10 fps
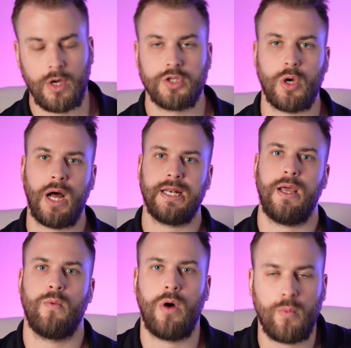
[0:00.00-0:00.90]
So on day
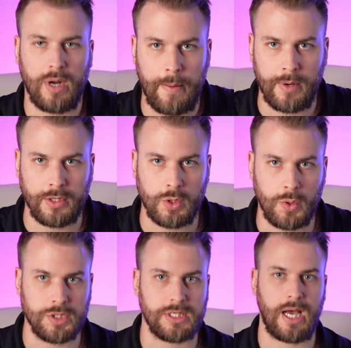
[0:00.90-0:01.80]
1, what I'm going to do
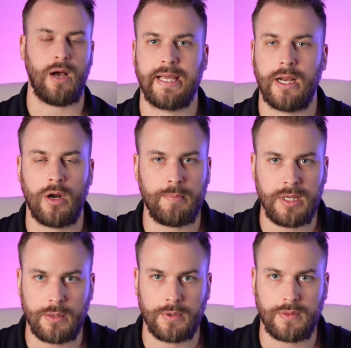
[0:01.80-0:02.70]
is get on a
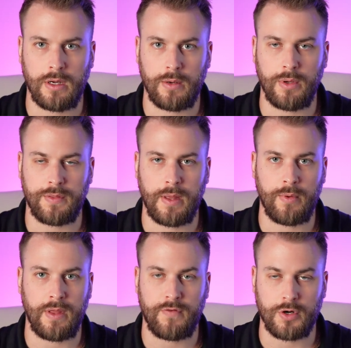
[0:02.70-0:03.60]
meeting with them when
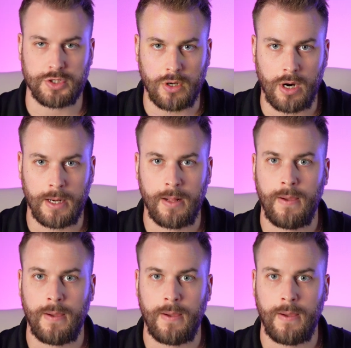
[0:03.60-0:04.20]
they first start.